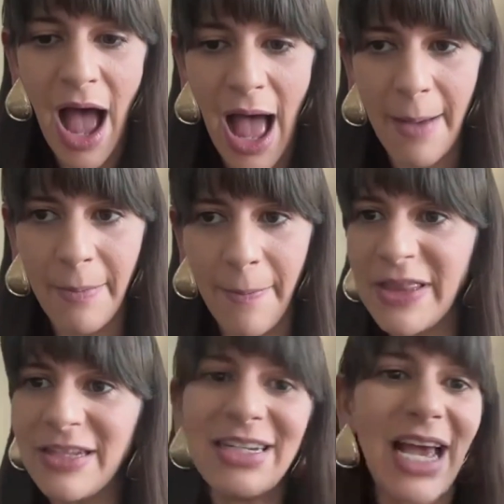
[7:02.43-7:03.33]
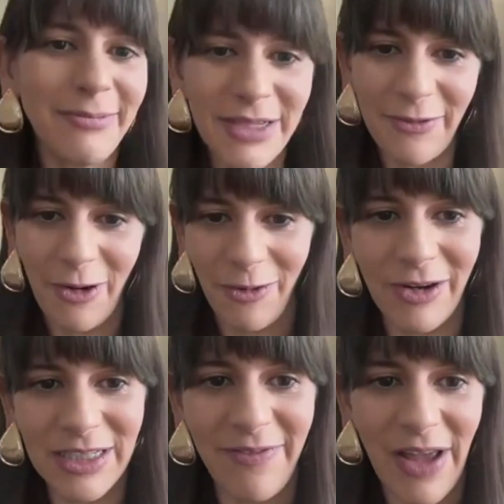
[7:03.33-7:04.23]
But the types of
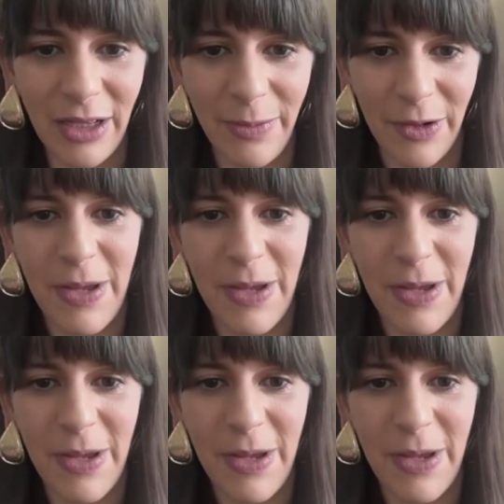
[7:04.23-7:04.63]
careers available